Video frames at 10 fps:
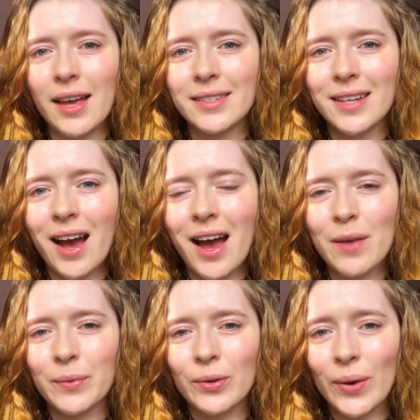and
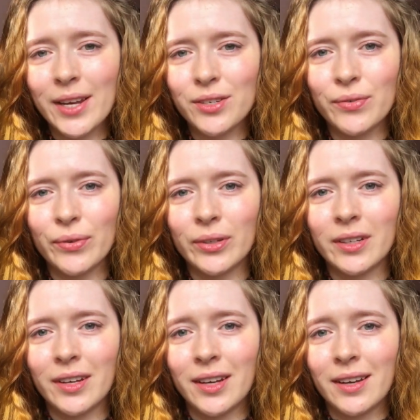I'm
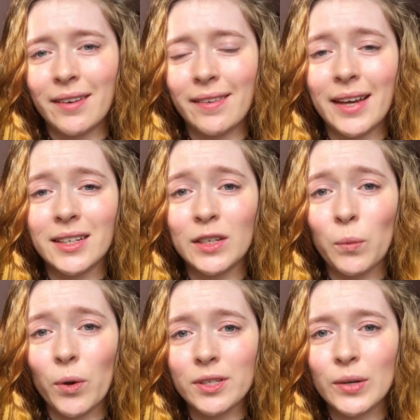grateful that
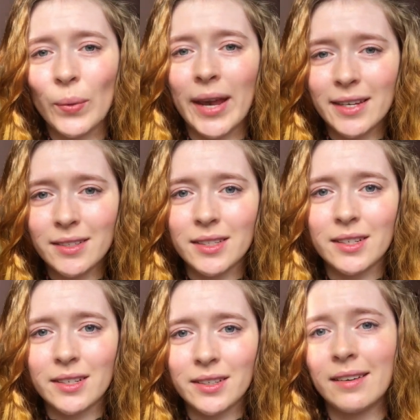it was
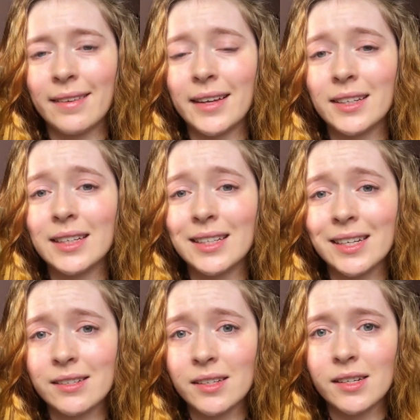created, that it
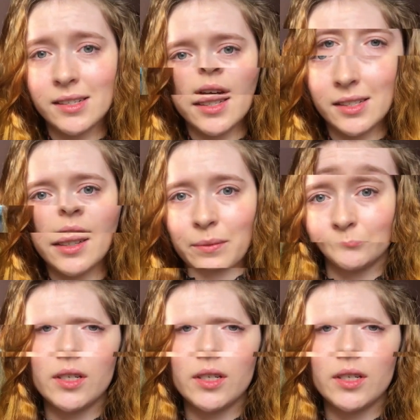exists.